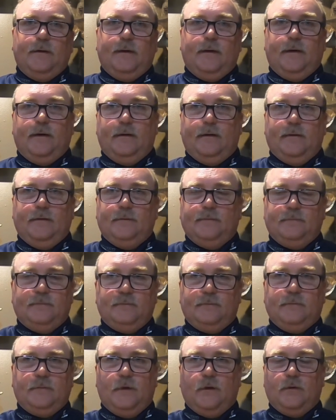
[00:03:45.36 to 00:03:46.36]
and
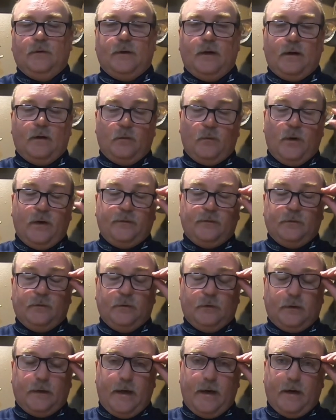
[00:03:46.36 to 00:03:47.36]
kind of wasted
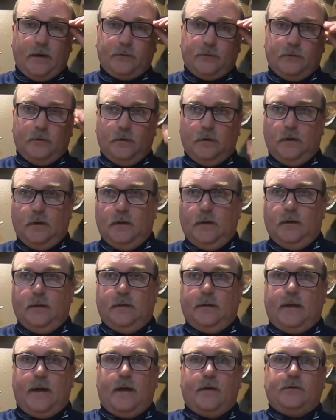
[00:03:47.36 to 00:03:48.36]
your cast.
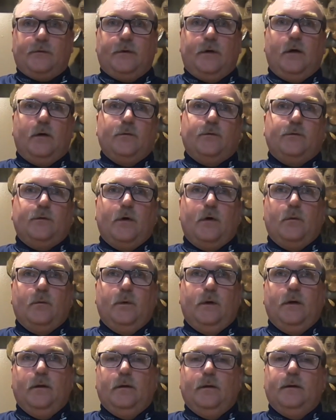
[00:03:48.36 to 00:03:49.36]
Cast it out, start
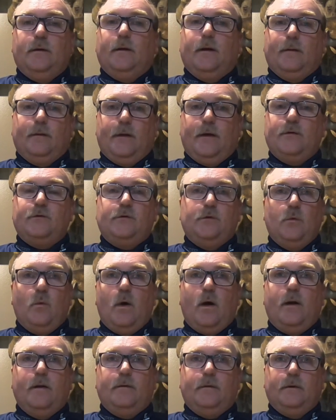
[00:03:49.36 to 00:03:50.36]
reeling it, unless you
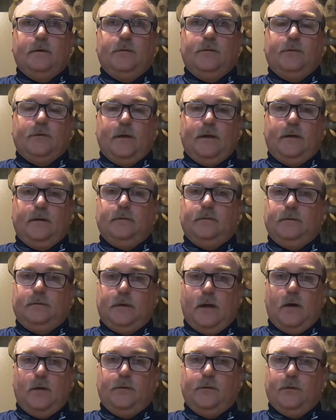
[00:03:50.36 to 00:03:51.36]
want it to sink
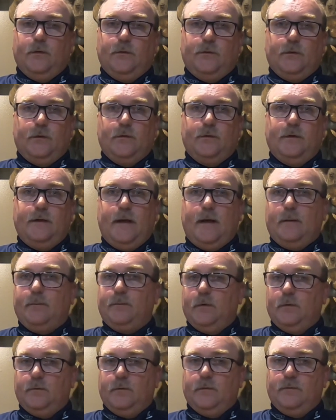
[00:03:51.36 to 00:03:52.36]
down to a certain
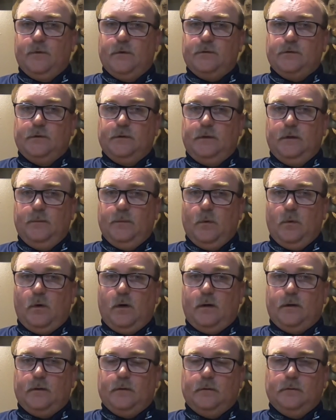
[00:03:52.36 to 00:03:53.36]
depth if you're fishing deeper
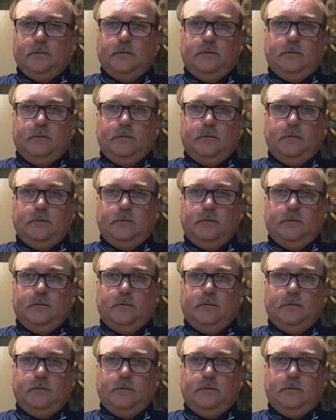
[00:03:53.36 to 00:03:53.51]
water.